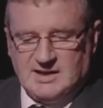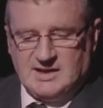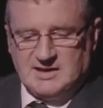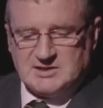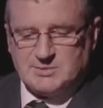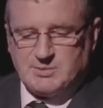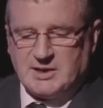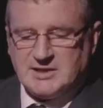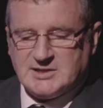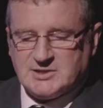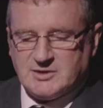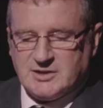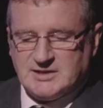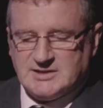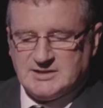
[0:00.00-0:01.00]
Spicer
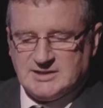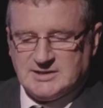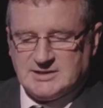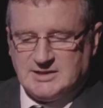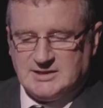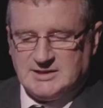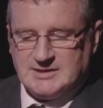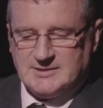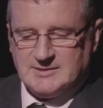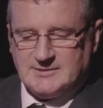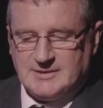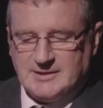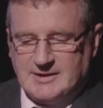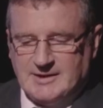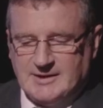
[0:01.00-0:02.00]
insisted
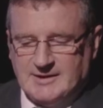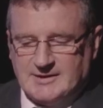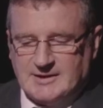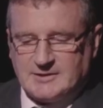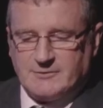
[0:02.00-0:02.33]
that